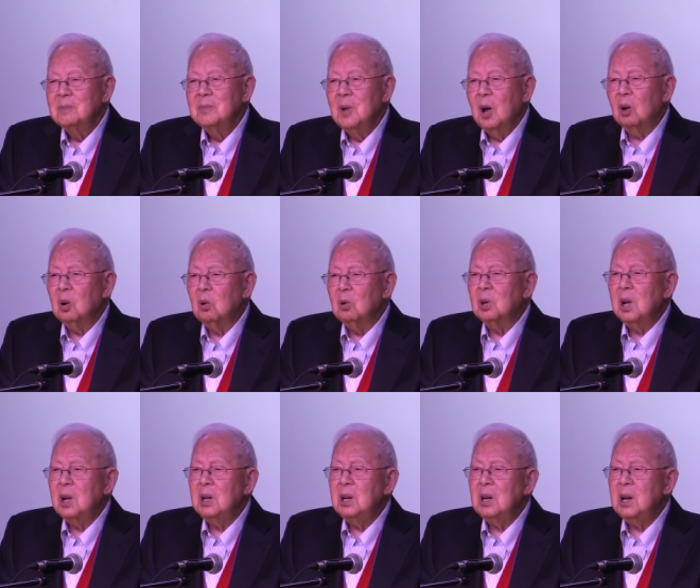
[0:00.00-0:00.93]
Not
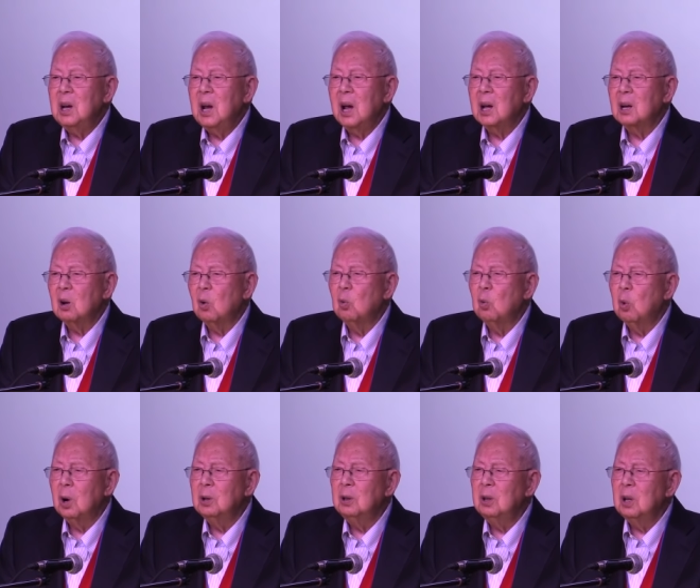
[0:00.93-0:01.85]
only he had a
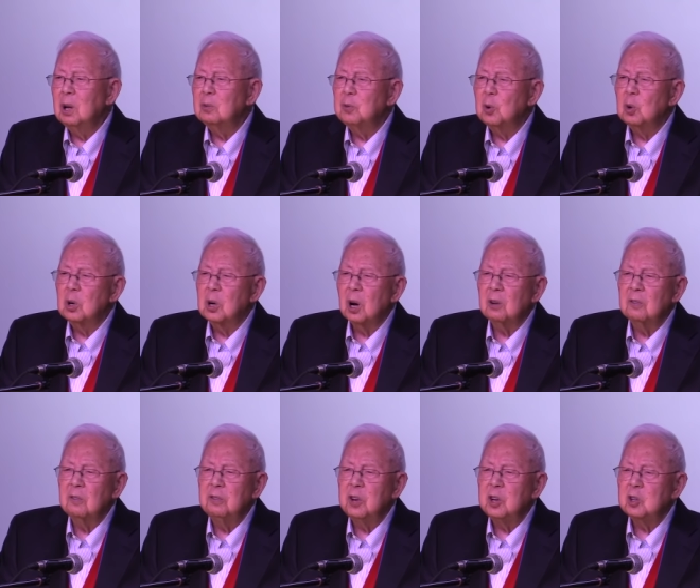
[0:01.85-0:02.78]
wonderful
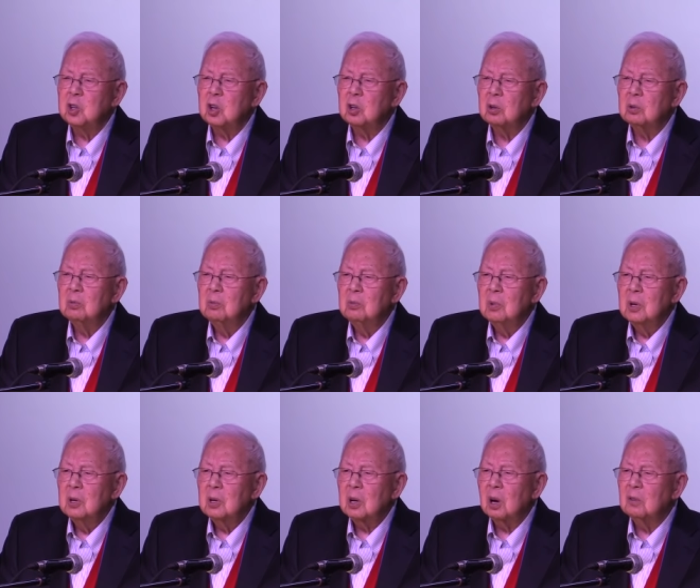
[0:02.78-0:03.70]
conversion,
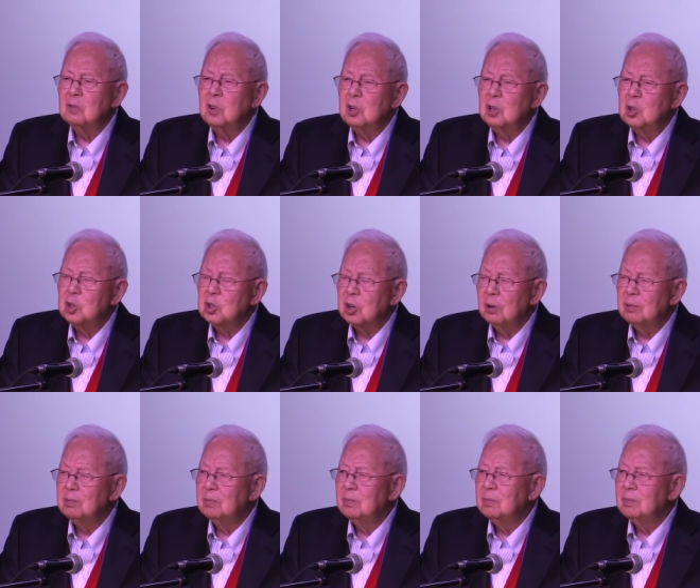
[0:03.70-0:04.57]
conversion,